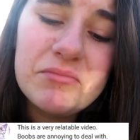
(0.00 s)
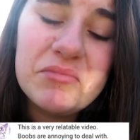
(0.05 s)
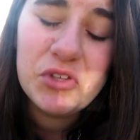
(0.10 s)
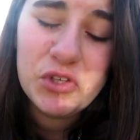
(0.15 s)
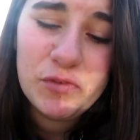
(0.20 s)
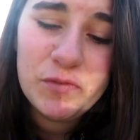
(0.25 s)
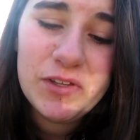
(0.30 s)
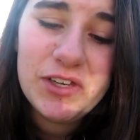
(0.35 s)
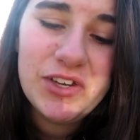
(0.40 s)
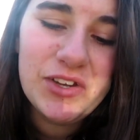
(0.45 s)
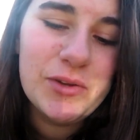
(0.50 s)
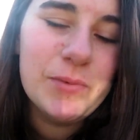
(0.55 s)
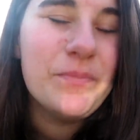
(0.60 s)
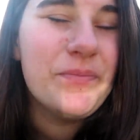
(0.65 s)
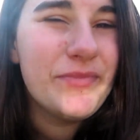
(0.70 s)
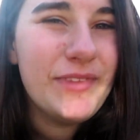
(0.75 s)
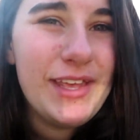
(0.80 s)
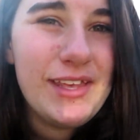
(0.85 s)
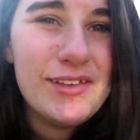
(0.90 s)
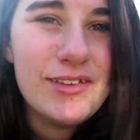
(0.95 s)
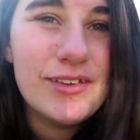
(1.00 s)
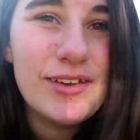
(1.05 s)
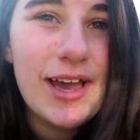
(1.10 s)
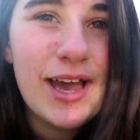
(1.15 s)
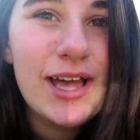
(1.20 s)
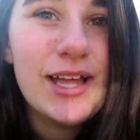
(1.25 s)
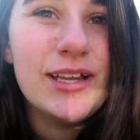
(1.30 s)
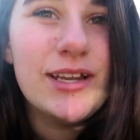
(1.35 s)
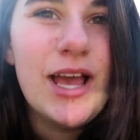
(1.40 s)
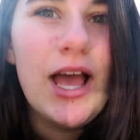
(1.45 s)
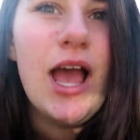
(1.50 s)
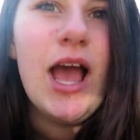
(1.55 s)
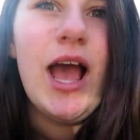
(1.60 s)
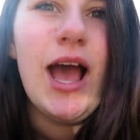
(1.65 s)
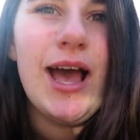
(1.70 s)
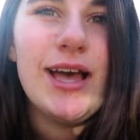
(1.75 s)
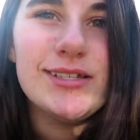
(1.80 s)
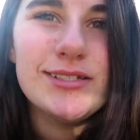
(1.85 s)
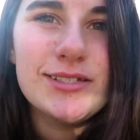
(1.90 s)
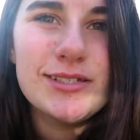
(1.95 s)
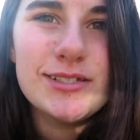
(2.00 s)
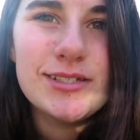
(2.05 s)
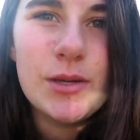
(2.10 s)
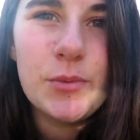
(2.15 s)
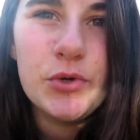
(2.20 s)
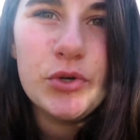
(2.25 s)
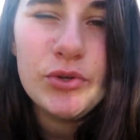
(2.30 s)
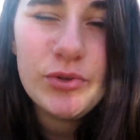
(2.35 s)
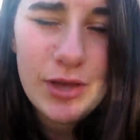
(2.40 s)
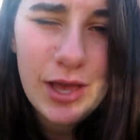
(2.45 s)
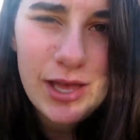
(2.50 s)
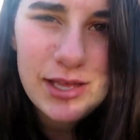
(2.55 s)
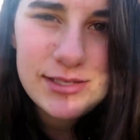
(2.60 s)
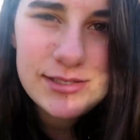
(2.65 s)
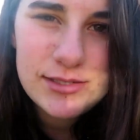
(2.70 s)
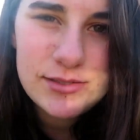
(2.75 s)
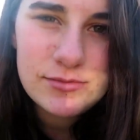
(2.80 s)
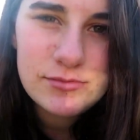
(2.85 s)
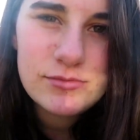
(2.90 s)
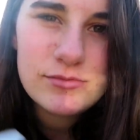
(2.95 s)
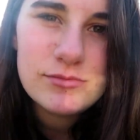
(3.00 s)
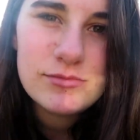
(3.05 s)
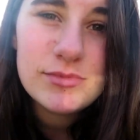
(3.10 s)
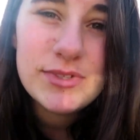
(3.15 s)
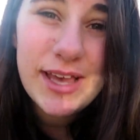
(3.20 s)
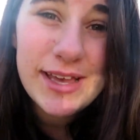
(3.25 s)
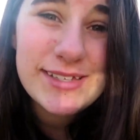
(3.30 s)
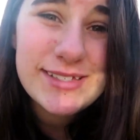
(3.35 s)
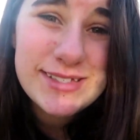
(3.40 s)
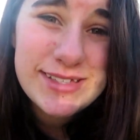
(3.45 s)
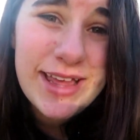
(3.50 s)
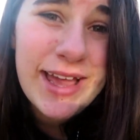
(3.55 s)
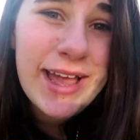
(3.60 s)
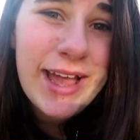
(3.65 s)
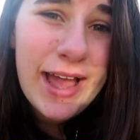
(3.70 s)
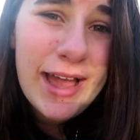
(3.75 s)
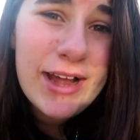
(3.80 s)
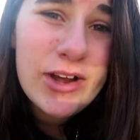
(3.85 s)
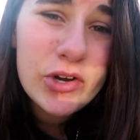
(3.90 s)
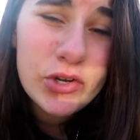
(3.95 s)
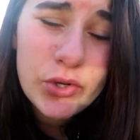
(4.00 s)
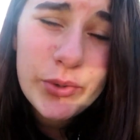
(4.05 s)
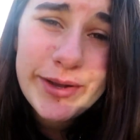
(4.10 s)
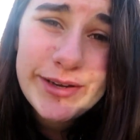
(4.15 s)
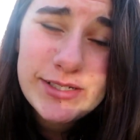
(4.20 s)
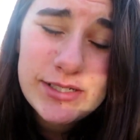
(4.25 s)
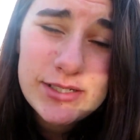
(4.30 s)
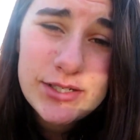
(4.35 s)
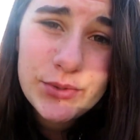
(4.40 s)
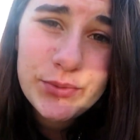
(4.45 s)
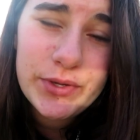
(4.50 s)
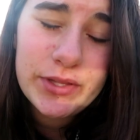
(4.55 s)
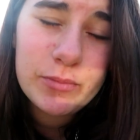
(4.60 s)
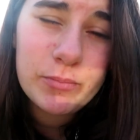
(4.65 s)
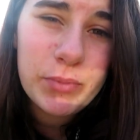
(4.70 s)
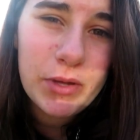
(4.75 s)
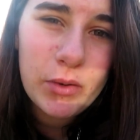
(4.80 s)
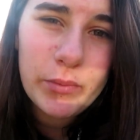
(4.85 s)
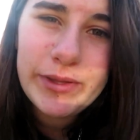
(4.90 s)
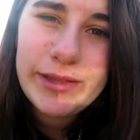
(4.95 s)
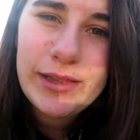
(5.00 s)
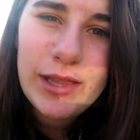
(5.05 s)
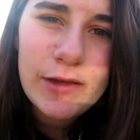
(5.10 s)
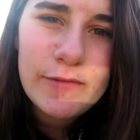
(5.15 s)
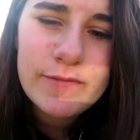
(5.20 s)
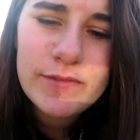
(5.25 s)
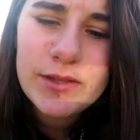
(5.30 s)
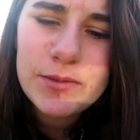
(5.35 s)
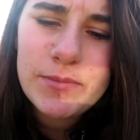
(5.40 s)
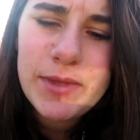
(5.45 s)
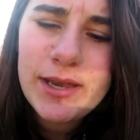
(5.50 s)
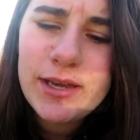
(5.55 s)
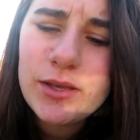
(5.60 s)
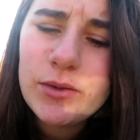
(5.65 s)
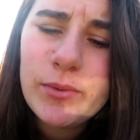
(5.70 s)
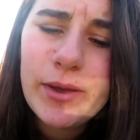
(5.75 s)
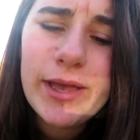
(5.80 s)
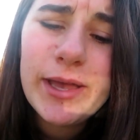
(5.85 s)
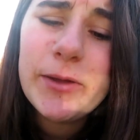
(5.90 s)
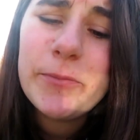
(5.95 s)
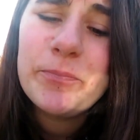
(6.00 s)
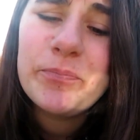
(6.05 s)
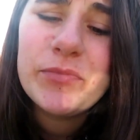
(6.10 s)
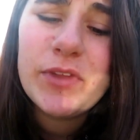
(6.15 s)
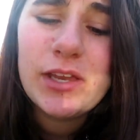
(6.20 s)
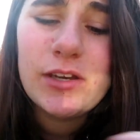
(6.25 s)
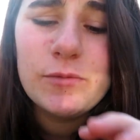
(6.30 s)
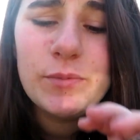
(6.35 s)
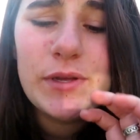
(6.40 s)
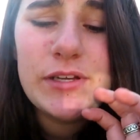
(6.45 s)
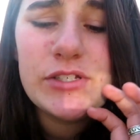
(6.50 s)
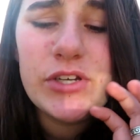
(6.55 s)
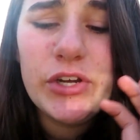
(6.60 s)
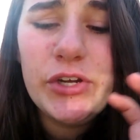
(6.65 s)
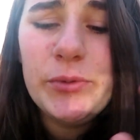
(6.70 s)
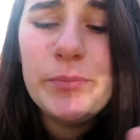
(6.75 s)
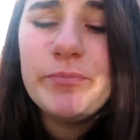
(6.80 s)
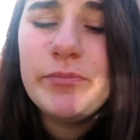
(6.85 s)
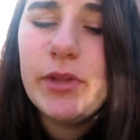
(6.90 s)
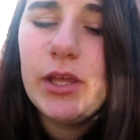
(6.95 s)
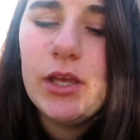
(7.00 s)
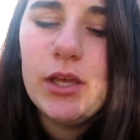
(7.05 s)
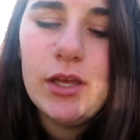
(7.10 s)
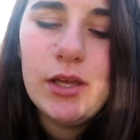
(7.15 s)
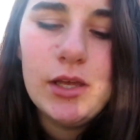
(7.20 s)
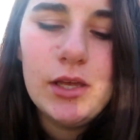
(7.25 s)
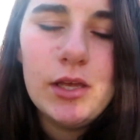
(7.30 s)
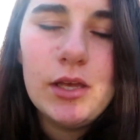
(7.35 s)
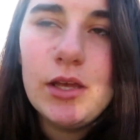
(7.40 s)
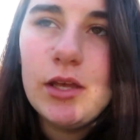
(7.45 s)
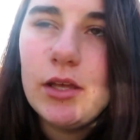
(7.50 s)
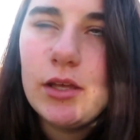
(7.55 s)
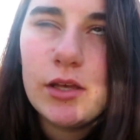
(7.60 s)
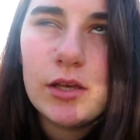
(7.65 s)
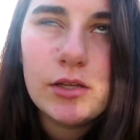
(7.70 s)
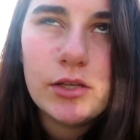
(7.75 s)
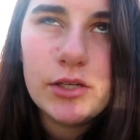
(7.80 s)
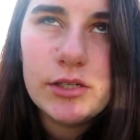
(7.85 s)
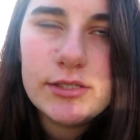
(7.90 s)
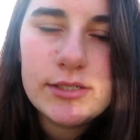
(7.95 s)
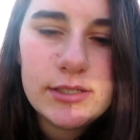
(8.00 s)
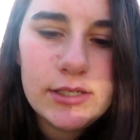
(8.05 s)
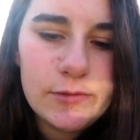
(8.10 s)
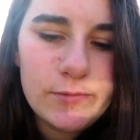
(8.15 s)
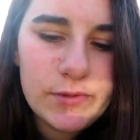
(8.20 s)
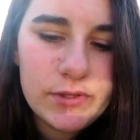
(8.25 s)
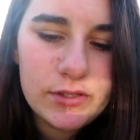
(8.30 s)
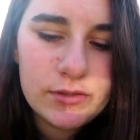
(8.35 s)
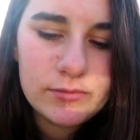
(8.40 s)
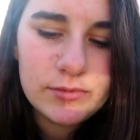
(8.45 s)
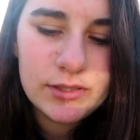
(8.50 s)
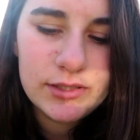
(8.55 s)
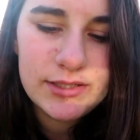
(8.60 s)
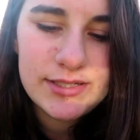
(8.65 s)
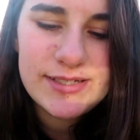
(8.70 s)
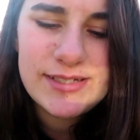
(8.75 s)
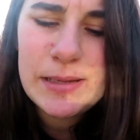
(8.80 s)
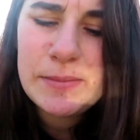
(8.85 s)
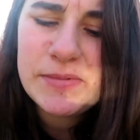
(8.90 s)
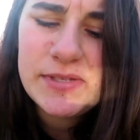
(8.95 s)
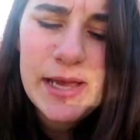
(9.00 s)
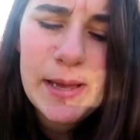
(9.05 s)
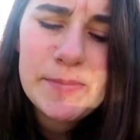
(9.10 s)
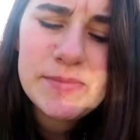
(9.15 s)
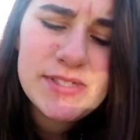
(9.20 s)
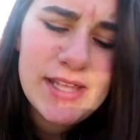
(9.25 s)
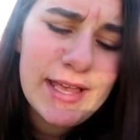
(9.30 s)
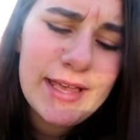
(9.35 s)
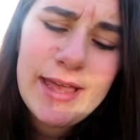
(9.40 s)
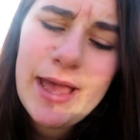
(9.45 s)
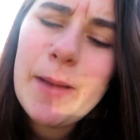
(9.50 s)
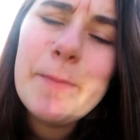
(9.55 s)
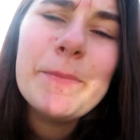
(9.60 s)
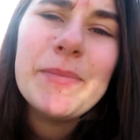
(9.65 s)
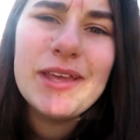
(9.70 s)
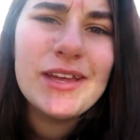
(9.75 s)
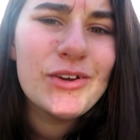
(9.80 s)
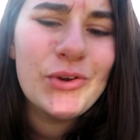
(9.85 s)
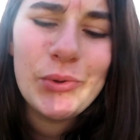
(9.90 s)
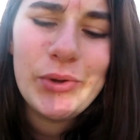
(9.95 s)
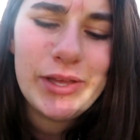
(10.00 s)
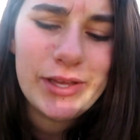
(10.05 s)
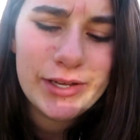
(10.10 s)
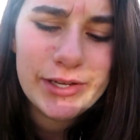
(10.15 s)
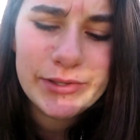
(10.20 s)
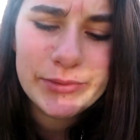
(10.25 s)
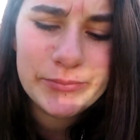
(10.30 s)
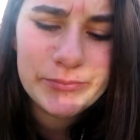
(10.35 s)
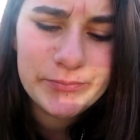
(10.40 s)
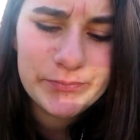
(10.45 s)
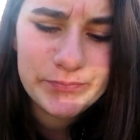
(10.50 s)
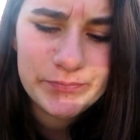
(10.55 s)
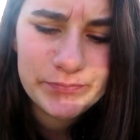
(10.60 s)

Good video. Thank you. And as someone who has them, yes, they are annoying to deal with, but we love them anyway. And if we don't, you learn to live with them, because sometimes they can be annoying.